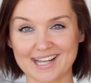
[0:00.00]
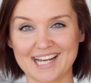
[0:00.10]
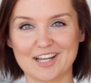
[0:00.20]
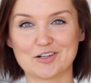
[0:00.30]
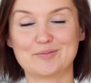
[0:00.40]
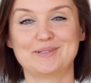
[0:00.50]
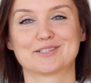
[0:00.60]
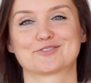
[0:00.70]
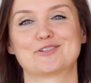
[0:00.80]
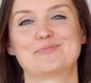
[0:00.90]
Hello
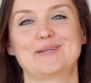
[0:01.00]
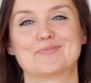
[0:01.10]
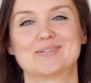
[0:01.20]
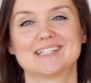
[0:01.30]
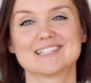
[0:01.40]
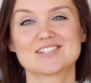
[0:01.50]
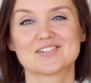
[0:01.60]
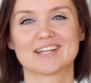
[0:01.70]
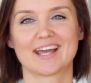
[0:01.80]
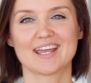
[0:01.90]
beautiful people,
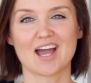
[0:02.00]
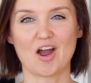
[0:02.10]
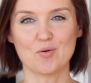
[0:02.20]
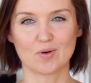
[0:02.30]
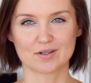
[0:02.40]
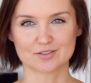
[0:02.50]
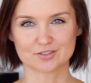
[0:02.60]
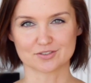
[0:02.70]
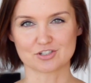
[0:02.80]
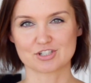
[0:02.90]
today I want
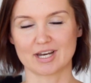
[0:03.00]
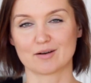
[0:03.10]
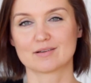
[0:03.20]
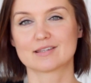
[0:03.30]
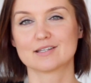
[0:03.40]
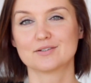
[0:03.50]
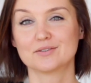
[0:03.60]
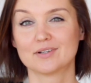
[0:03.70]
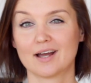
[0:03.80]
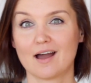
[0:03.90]
to share with
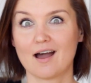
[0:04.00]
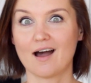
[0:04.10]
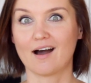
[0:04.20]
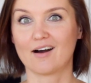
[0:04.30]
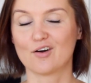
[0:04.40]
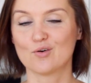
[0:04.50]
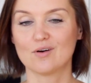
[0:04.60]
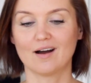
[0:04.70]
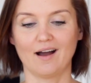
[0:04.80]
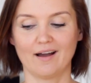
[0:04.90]
you
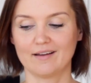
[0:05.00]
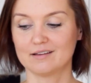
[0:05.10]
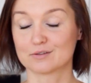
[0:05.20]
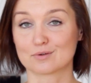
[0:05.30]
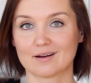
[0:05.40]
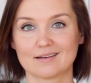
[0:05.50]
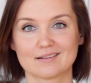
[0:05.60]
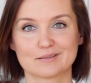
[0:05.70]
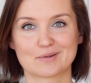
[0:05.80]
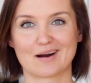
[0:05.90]
how I
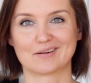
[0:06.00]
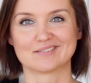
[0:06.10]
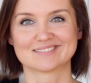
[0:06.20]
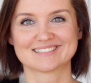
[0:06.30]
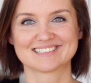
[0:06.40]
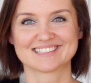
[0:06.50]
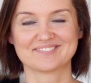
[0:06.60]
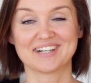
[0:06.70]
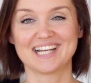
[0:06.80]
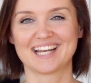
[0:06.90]
run around
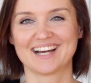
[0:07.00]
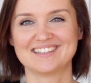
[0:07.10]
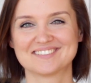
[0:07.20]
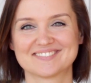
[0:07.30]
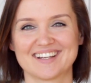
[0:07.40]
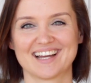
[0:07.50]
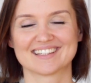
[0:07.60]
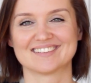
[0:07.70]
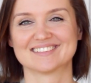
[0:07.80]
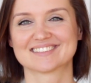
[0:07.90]
my life
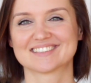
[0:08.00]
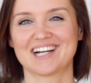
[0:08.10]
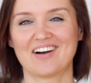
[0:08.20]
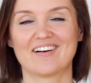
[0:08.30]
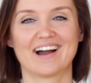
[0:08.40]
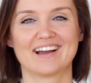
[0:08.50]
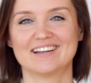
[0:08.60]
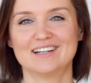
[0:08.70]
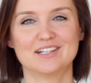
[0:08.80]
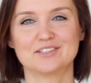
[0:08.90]
and also how
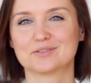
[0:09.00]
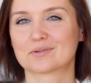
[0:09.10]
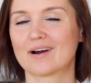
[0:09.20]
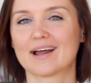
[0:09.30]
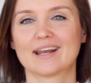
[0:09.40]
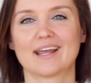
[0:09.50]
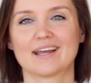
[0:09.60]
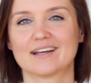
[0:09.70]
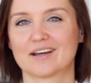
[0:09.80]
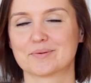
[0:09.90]
I do
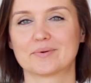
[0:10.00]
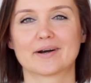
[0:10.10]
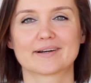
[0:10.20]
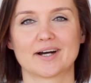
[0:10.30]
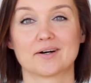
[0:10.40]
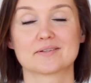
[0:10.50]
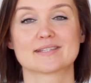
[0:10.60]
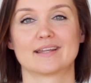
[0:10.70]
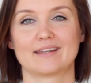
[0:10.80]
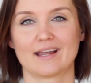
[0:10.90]
running and
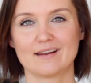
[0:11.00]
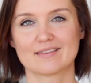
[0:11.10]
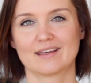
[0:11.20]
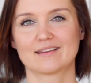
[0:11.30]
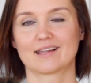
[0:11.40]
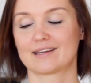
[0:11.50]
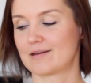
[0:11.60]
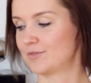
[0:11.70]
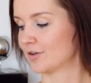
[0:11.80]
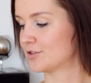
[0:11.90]
workouts and anything that
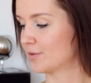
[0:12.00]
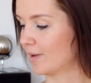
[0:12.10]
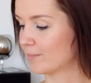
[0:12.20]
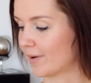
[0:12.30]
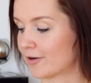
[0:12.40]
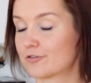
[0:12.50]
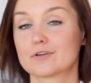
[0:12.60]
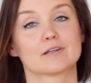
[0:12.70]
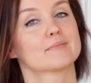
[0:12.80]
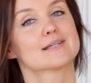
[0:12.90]
I'm not doing
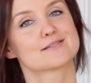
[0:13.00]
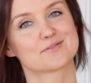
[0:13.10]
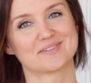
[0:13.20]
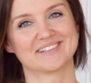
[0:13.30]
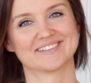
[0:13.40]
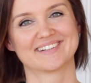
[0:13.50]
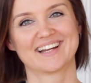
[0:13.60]
barefoot in my studio.